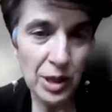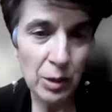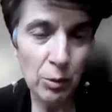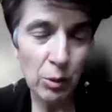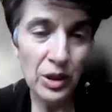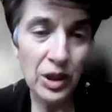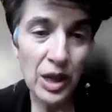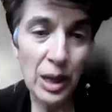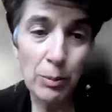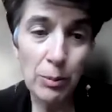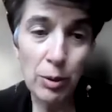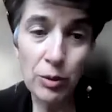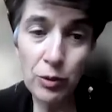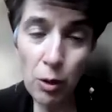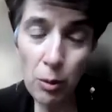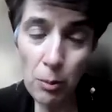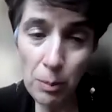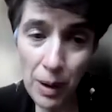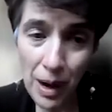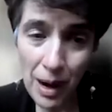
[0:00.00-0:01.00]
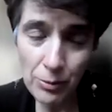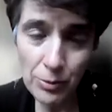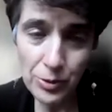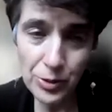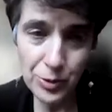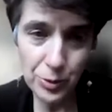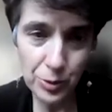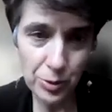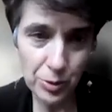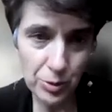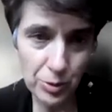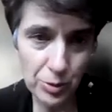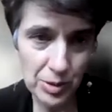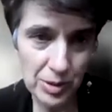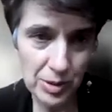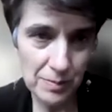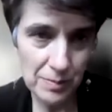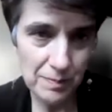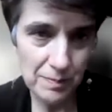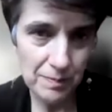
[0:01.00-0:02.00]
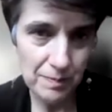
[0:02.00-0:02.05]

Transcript: and what type of compounds to use?